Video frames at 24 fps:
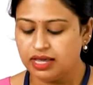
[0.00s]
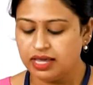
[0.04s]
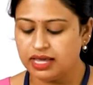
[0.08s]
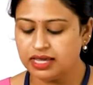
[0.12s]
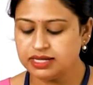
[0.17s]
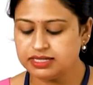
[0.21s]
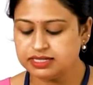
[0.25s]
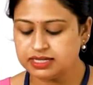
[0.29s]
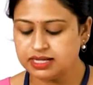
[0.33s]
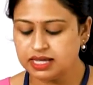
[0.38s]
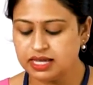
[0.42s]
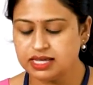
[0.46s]

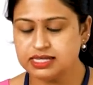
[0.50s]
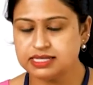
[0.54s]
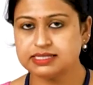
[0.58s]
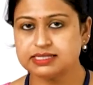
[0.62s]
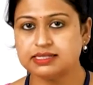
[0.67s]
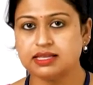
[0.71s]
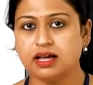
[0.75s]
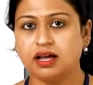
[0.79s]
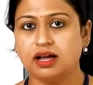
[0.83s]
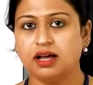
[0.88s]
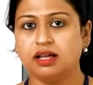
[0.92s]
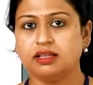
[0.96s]
it
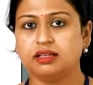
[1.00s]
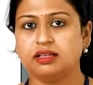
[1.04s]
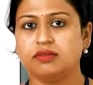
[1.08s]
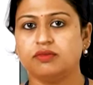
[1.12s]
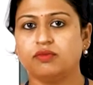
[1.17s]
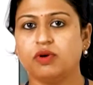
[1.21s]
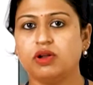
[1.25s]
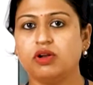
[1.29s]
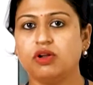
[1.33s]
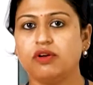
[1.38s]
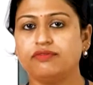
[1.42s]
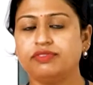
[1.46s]
is
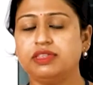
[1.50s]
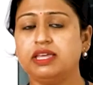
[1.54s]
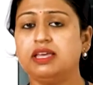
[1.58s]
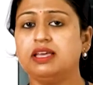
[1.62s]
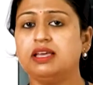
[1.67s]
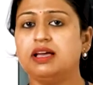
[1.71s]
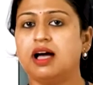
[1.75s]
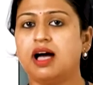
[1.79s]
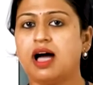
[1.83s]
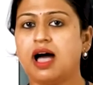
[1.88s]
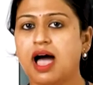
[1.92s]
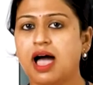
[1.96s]
one of
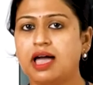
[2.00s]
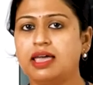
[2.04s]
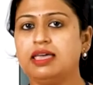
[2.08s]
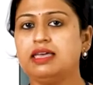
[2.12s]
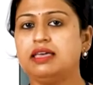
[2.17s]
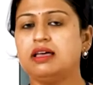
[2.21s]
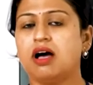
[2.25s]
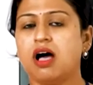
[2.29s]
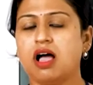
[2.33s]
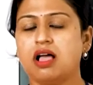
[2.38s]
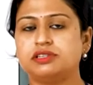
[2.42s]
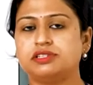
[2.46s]
the
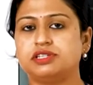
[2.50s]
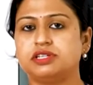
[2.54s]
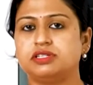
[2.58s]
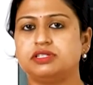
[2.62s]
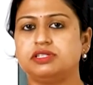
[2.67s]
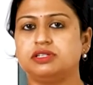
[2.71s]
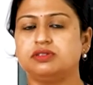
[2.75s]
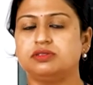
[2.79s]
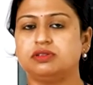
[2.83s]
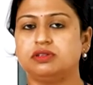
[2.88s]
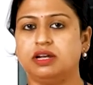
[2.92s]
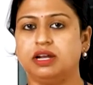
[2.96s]
high
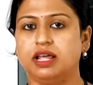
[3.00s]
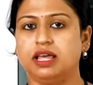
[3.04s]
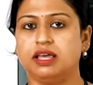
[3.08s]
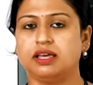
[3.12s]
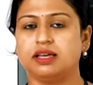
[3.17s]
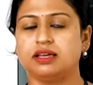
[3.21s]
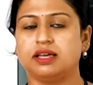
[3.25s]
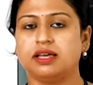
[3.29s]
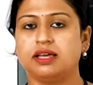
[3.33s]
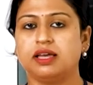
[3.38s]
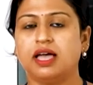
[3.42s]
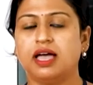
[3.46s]
altitude
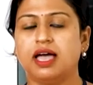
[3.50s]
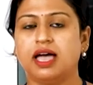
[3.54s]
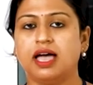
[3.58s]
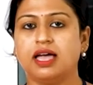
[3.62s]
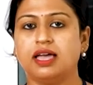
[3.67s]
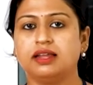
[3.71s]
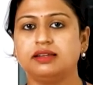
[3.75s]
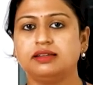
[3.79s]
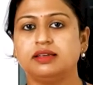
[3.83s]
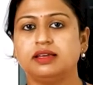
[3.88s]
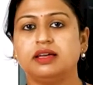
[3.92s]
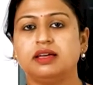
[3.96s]
lake,
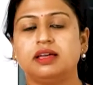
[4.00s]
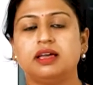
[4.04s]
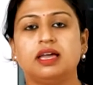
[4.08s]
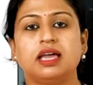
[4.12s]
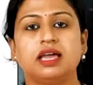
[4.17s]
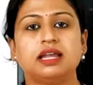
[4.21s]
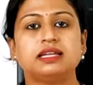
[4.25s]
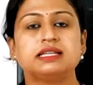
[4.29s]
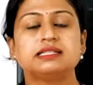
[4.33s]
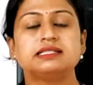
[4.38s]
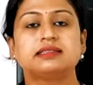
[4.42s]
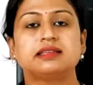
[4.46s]
and
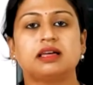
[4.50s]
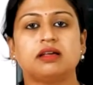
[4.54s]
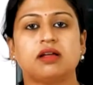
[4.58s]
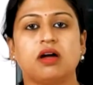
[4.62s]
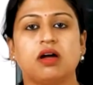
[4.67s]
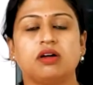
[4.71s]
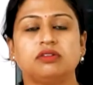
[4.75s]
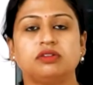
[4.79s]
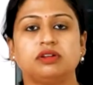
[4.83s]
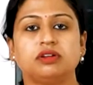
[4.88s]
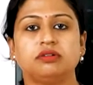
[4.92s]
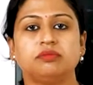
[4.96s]
it is
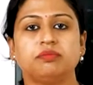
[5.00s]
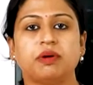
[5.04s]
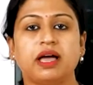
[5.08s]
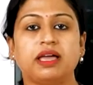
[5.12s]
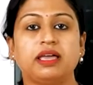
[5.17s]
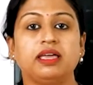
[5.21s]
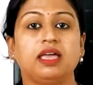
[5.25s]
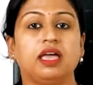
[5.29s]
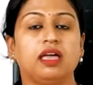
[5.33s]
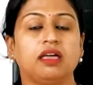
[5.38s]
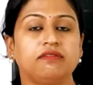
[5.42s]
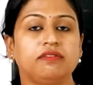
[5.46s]
surrounded
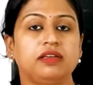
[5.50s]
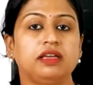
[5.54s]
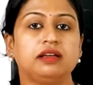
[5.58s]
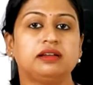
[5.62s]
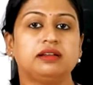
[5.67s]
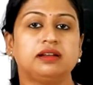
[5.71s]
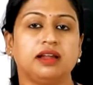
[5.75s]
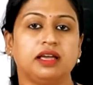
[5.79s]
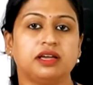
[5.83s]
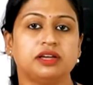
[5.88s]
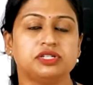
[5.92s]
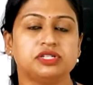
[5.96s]
by
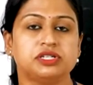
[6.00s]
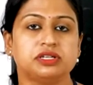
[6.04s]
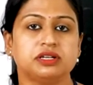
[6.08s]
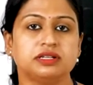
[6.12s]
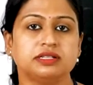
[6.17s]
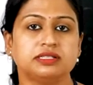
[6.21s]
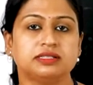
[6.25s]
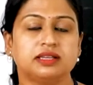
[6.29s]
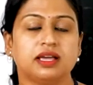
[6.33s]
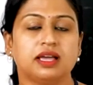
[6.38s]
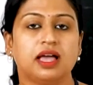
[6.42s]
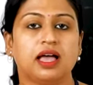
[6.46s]
heavy
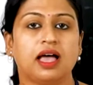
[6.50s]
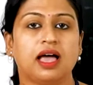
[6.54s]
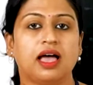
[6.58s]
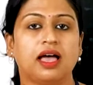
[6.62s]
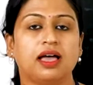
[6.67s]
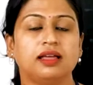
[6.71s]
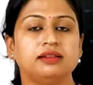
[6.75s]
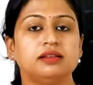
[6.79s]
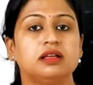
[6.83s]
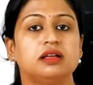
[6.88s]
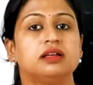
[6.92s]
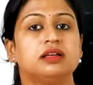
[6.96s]
glaciers
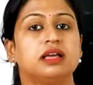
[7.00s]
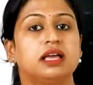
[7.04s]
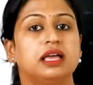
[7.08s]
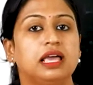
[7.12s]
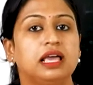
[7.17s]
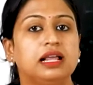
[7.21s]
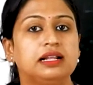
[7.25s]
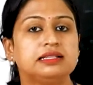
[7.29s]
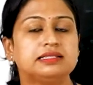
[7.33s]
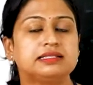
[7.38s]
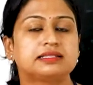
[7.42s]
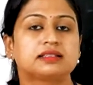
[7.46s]
and
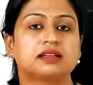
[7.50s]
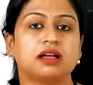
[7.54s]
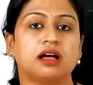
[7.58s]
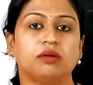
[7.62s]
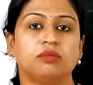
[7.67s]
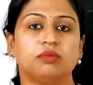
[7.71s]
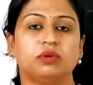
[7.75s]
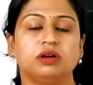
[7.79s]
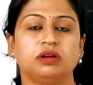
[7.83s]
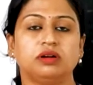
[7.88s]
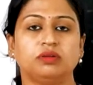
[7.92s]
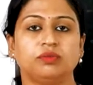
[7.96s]
hills
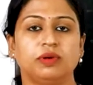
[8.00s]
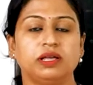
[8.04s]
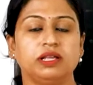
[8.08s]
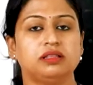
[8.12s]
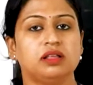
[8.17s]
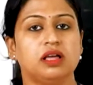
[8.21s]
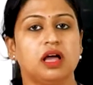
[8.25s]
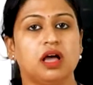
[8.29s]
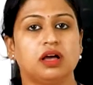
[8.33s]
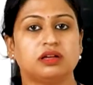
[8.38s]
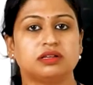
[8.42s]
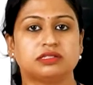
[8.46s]
covered with
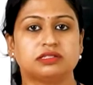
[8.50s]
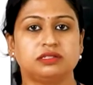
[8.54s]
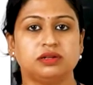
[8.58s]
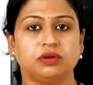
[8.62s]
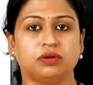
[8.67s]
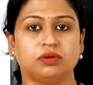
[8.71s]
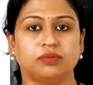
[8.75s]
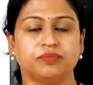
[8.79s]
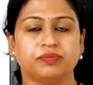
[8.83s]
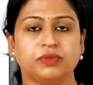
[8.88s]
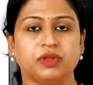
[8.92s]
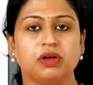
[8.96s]

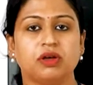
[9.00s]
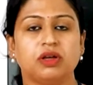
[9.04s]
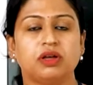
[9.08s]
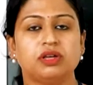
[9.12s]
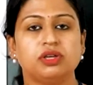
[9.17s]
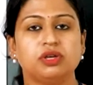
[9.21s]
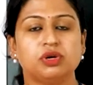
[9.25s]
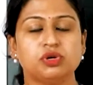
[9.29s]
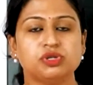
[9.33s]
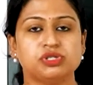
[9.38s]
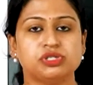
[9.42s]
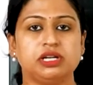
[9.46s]
snow.
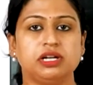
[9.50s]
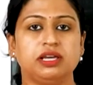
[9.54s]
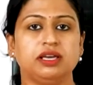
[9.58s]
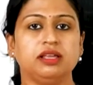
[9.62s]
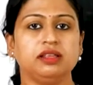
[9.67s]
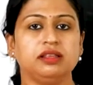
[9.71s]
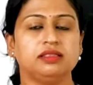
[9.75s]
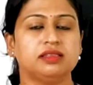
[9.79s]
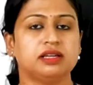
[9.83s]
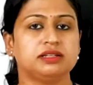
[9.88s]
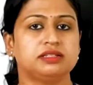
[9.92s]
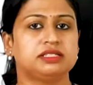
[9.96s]

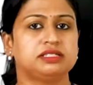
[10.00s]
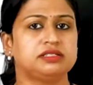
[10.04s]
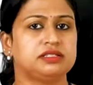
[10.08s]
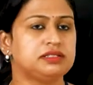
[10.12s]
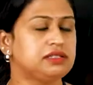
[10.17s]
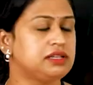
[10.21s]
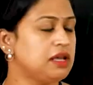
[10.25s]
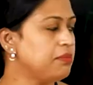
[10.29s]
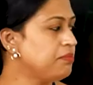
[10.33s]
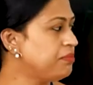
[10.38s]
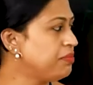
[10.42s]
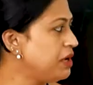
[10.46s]
Usually the
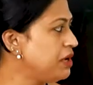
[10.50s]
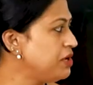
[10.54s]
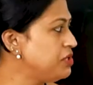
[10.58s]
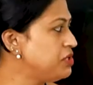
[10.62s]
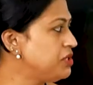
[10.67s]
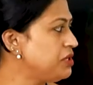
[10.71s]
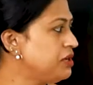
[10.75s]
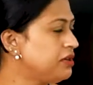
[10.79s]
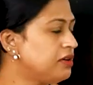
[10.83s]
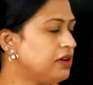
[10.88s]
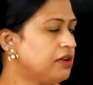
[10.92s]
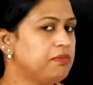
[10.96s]

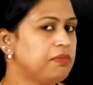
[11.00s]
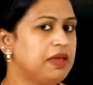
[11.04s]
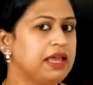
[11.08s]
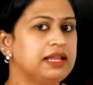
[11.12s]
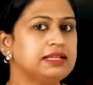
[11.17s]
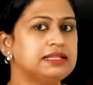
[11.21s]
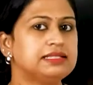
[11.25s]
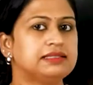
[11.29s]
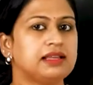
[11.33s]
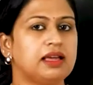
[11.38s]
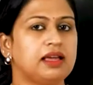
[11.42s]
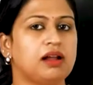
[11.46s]
temperature
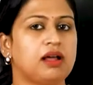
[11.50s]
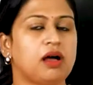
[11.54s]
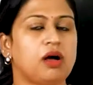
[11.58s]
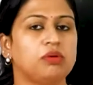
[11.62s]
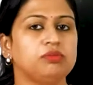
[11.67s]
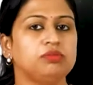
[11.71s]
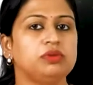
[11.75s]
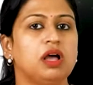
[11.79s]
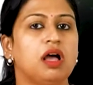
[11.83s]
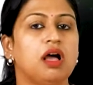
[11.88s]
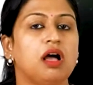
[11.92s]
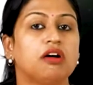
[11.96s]
remains
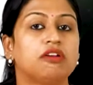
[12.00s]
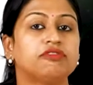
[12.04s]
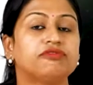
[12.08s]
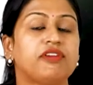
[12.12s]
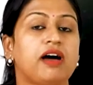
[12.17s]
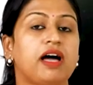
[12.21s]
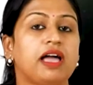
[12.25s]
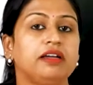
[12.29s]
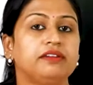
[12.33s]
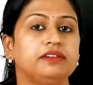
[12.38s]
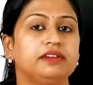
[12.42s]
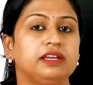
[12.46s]
around
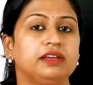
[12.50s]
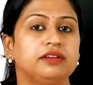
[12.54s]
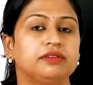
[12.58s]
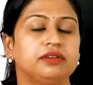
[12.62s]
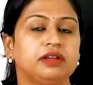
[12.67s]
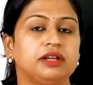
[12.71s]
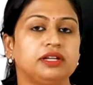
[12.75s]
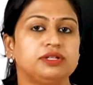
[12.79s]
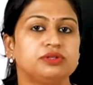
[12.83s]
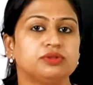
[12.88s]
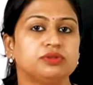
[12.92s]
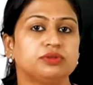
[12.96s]
5
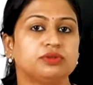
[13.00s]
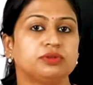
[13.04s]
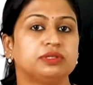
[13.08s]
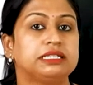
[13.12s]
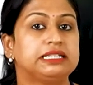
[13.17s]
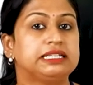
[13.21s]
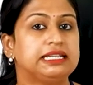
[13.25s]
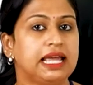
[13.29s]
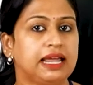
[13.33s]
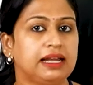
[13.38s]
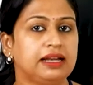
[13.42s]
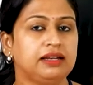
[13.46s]
degree
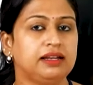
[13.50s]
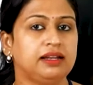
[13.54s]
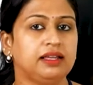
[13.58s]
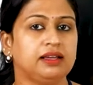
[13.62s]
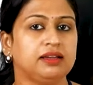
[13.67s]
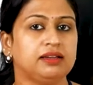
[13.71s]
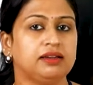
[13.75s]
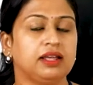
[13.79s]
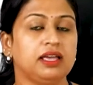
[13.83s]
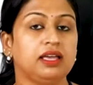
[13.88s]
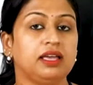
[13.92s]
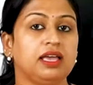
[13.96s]
to 10
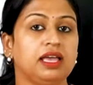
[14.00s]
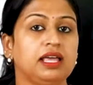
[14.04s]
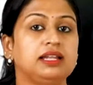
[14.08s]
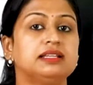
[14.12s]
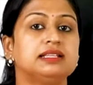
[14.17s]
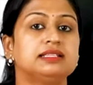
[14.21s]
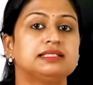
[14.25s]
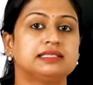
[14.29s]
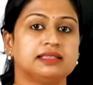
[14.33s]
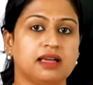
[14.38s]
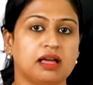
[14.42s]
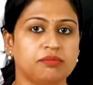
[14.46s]
degree
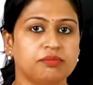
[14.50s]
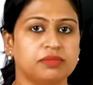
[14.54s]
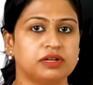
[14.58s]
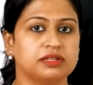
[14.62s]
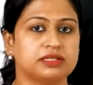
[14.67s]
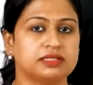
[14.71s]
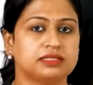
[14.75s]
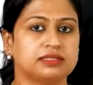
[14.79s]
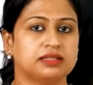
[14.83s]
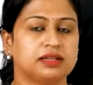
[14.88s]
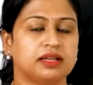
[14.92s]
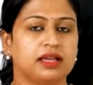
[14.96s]
in
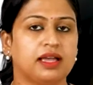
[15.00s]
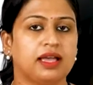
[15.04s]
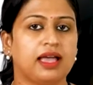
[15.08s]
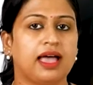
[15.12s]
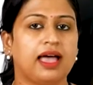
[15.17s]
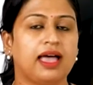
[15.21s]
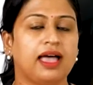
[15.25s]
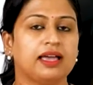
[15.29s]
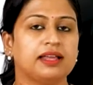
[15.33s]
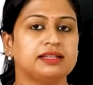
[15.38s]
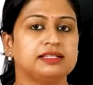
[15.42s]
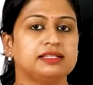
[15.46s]
summers,
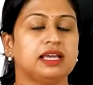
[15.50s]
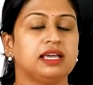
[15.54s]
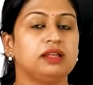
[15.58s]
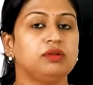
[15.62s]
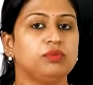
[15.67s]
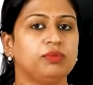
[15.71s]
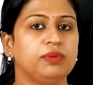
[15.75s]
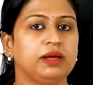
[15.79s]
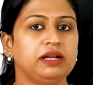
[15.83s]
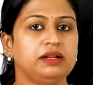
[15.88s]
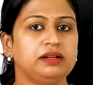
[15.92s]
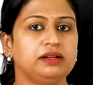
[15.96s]
and
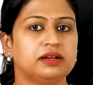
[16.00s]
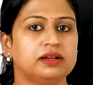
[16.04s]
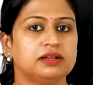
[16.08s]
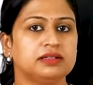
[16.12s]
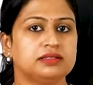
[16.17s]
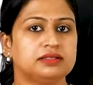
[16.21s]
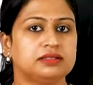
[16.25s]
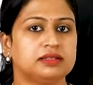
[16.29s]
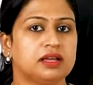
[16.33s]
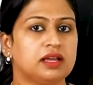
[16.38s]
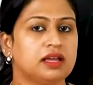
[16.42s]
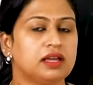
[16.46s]
in
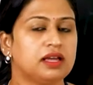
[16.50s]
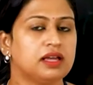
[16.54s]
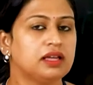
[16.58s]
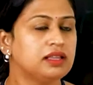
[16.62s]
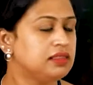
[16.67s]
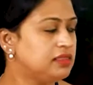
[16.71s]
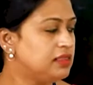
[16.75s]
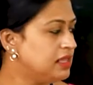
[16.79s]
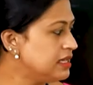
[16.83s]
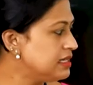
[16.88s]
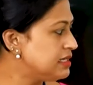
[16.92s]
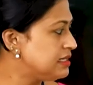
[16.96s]
winters
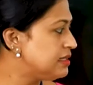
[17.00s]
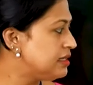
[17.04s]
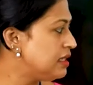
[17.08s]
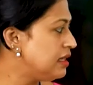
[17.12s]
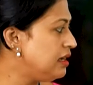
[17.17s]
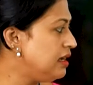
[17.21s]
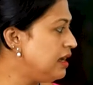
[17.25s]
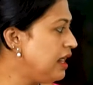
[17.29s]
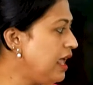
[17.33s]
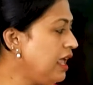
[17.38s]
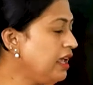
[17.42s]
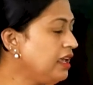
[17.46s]
this
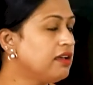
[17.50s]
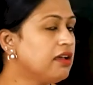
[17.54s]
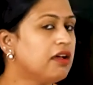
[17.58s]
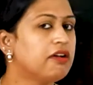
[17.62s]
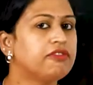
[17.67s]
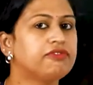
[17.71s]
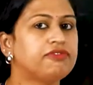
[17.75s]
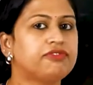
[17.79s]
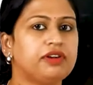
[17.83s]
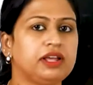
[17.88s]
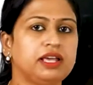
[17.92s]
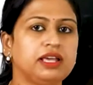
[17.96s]

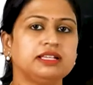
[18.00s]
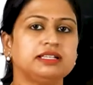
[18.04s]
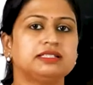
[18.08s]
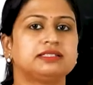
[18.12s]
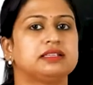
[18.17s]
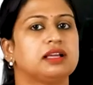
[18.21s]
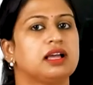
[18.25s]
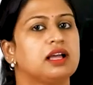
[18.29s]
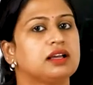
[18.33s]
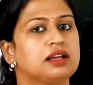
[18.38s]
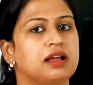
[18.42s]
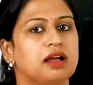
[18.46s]
lake freezes
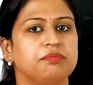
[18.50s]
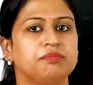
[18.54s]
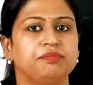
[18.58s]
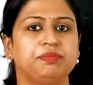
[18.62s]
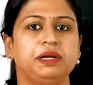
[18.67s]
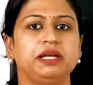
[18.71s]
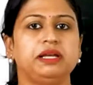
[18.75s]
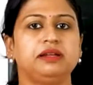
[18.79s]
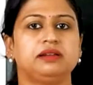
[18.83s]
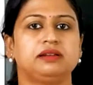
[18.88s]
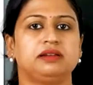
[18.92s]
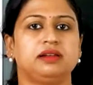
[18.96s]

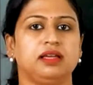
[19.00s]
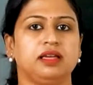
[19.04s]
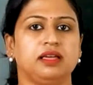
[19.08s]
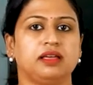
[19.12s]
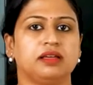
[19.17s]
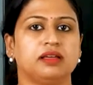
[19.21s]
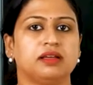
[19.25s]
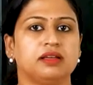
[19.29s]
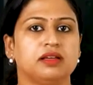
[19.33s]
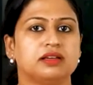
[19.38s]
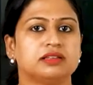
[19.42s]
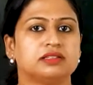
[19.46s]
completely.